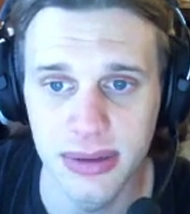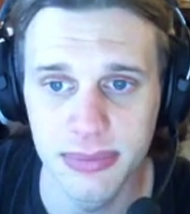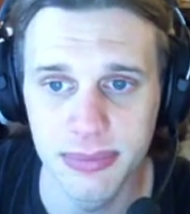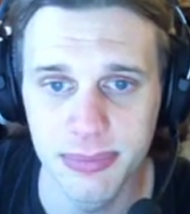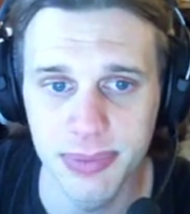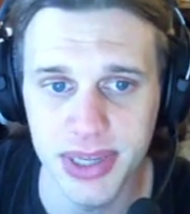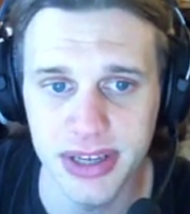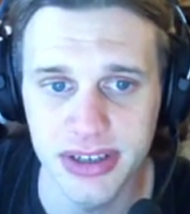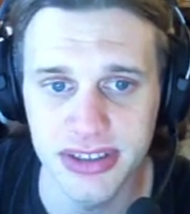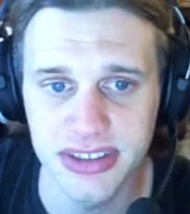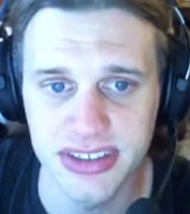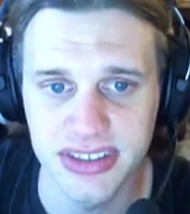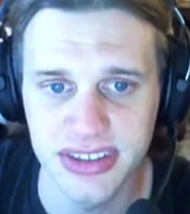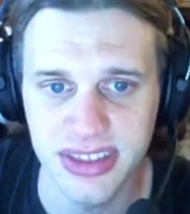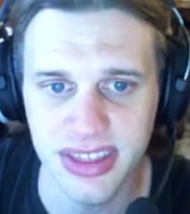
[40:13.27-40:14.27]

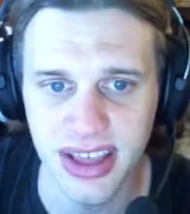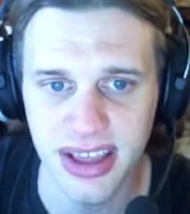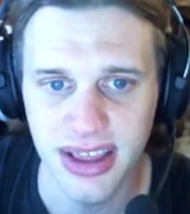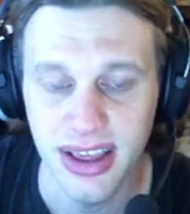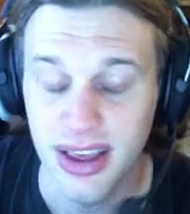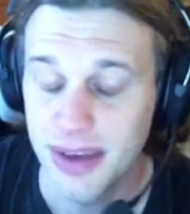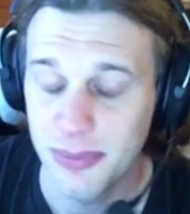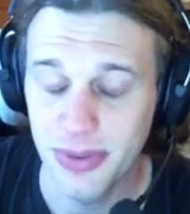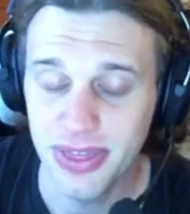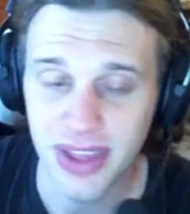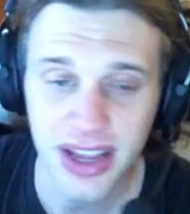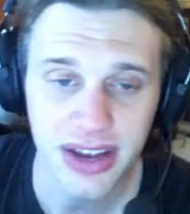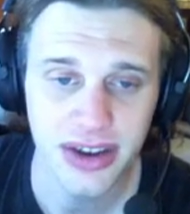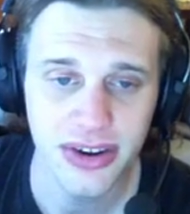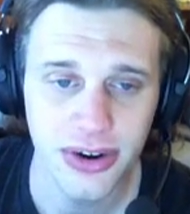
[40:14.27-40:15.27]
Because when
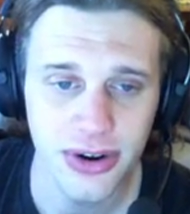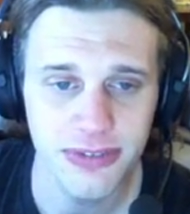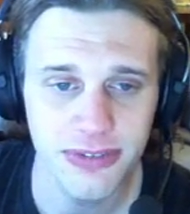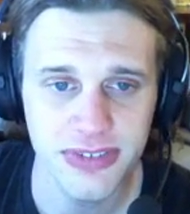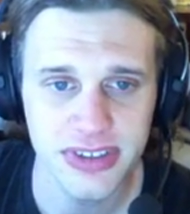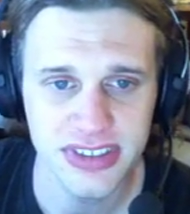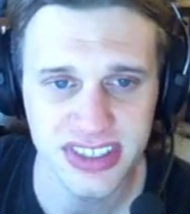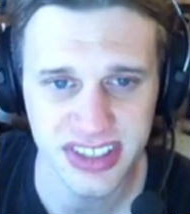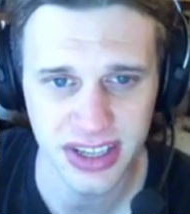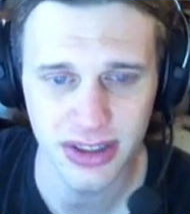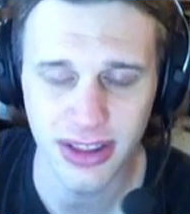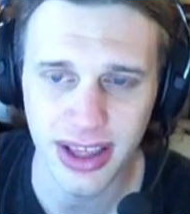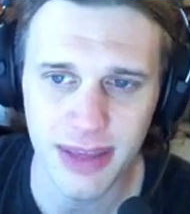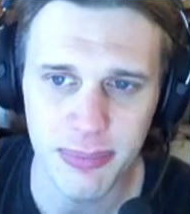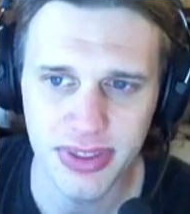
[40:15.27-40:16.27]
they nerfed skill
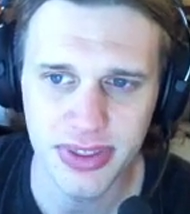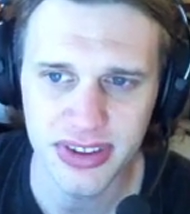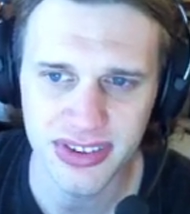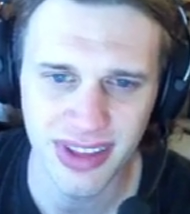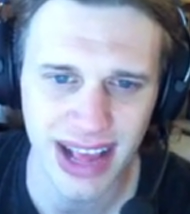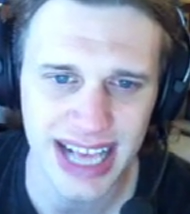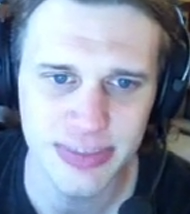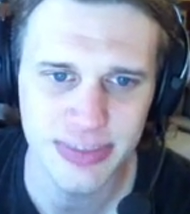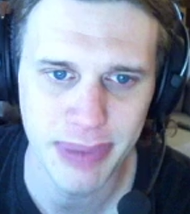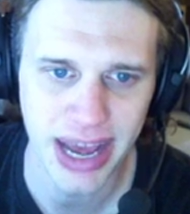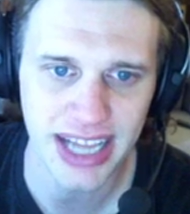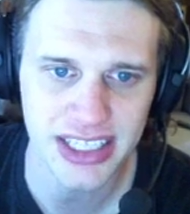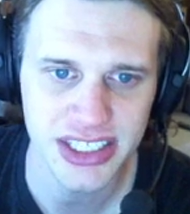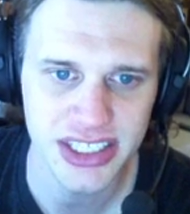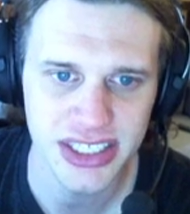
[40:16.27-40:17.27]
amp this last
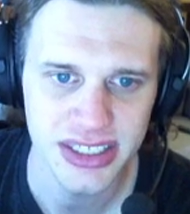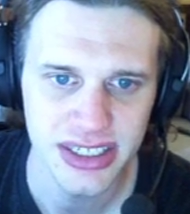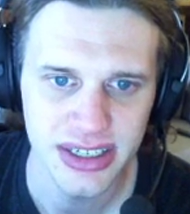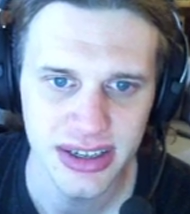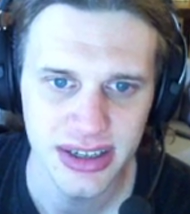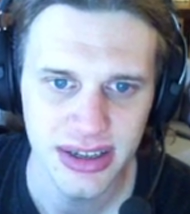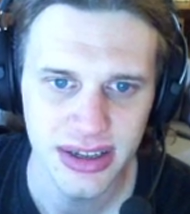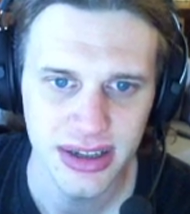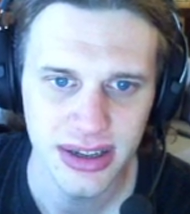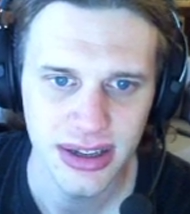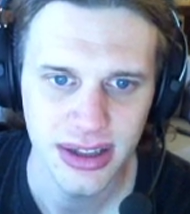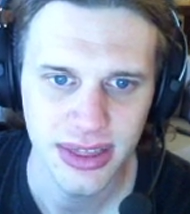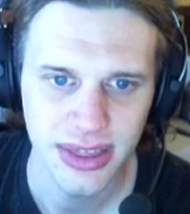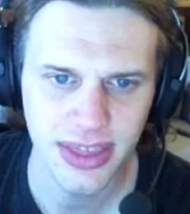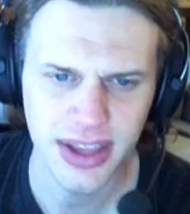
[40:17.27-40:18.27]
patch,
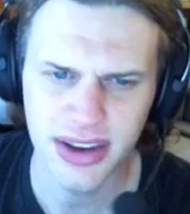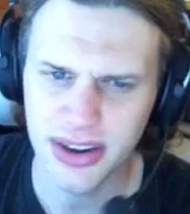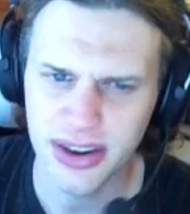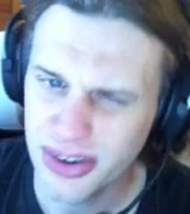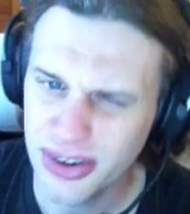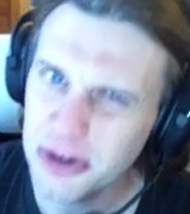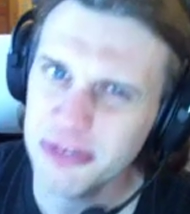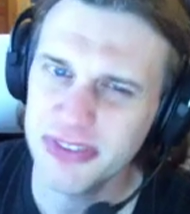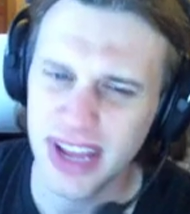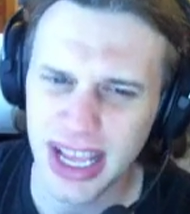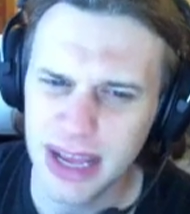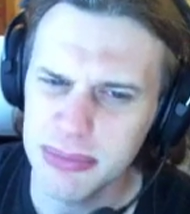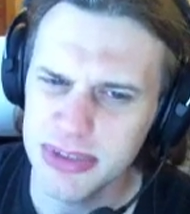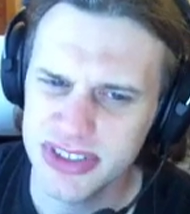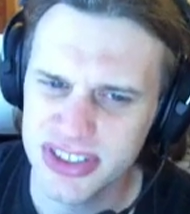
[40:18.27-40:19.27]
they nerfed
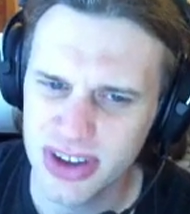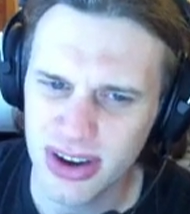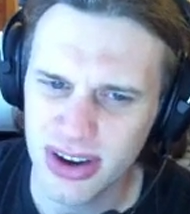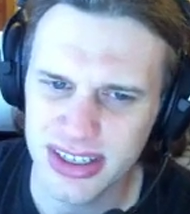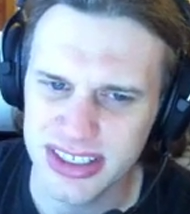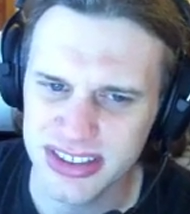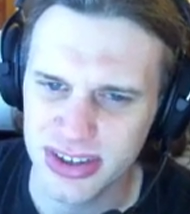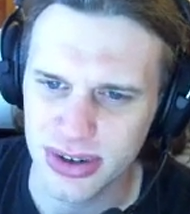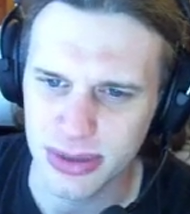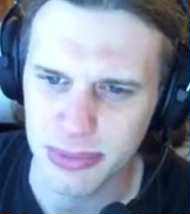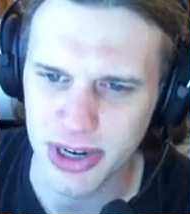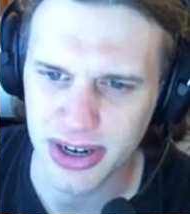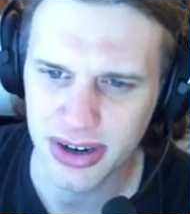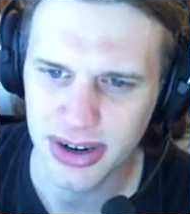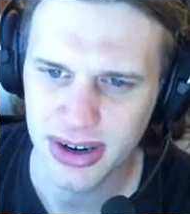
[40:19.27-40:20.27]
Amazonis
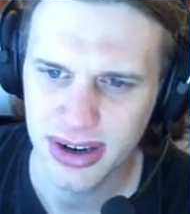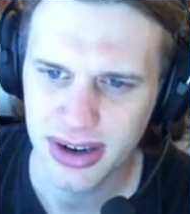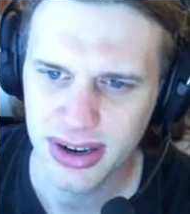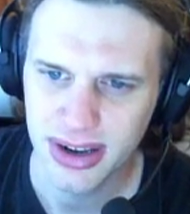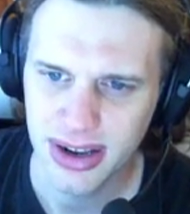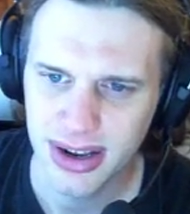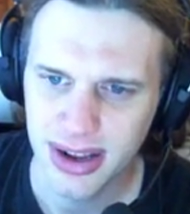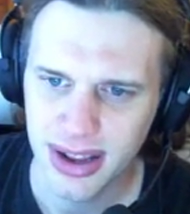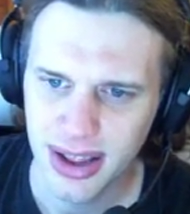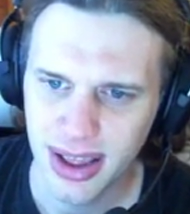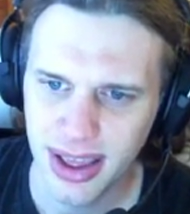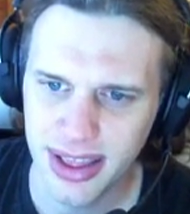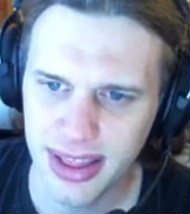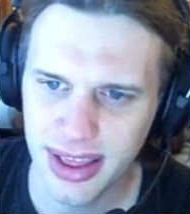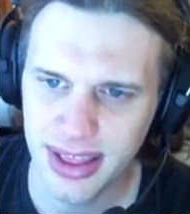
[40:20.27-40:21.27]
armor.
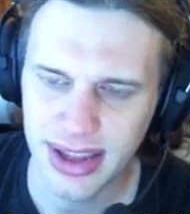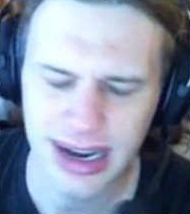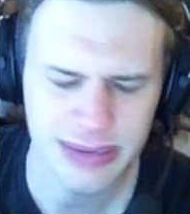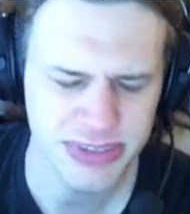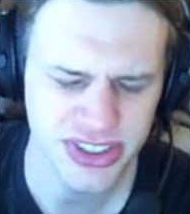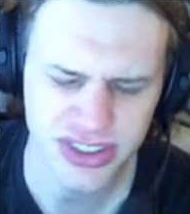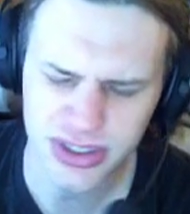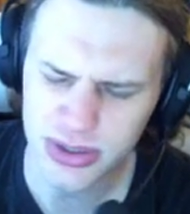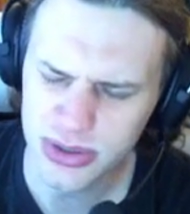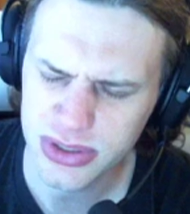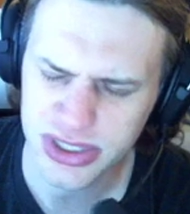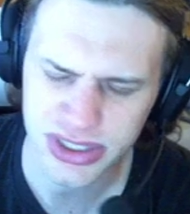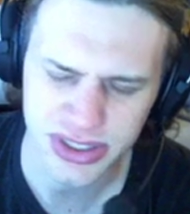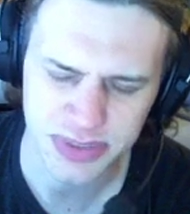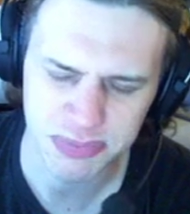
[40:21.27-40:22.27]
And I'm still
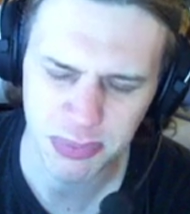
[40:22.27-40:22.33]
just